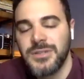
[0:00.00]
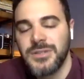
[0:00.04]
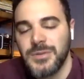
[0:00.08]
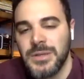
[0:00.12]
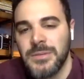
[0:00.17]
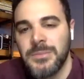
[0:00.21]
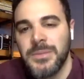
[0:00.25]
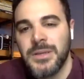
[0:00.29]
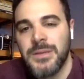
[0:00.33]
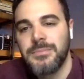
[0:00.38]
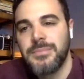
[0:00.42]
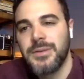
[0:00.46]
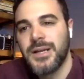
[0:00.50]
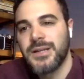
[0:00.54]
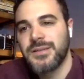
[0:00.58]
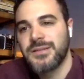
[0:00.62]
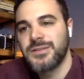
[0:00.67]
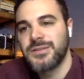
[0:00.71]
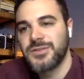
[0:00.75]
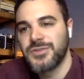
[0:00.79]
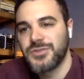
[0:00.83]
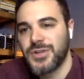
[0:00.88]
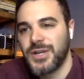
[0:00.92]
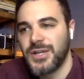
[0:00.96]
doing my
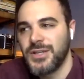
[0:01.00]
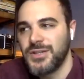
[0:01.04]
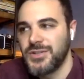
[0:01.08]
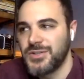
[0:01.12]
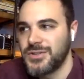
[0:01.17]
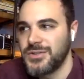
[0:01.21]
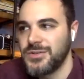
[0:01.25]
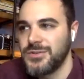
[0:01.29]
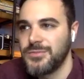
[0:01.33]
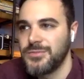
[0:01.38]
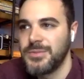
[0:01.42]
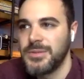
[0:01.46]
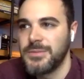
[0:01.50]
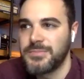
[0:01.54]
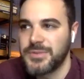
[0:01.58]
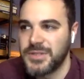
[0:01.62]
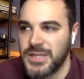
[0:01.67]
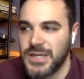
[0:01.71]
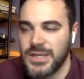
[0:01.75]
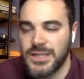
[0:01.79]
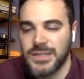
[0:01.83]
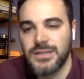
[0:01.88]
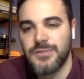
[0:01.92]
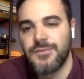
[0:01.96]
best to try to be
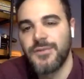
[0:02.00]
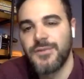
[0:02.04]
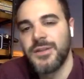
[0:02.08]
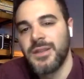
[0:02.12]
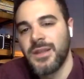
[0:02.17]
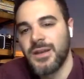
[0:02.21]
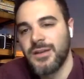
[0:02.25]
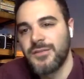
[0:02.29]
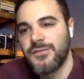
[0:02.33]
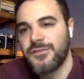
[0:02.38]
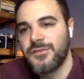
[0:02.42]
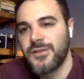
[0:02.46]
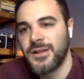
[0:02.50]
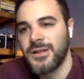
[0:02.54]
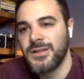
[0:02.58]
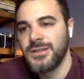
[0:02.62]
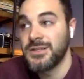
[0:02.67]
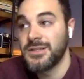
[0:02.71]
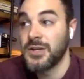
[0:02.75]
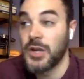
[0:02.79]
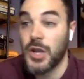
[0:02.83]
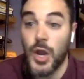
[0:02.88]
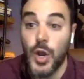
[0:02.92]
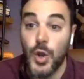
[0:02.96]
productive on that
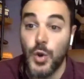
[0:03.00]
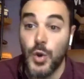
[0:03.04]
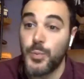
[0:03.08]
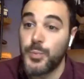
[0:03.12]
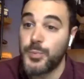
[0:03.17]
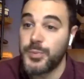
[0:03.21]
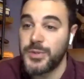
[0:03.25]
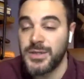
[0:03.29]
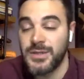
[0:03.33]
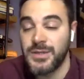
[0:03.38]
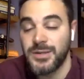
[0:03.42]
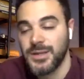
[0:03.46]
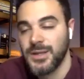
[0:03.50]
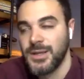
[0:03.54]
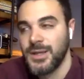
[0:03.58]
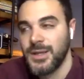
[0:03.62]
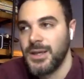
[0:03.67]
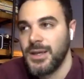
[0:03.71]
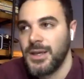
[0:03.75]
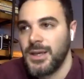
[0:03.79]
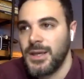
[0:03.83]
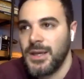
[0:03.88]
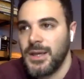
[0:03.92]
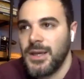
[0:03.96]
front and cope. And
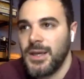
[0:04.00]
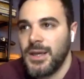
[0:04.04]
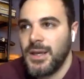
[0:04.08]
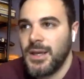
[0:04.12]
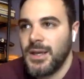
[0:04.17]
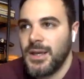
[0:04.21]
yeah.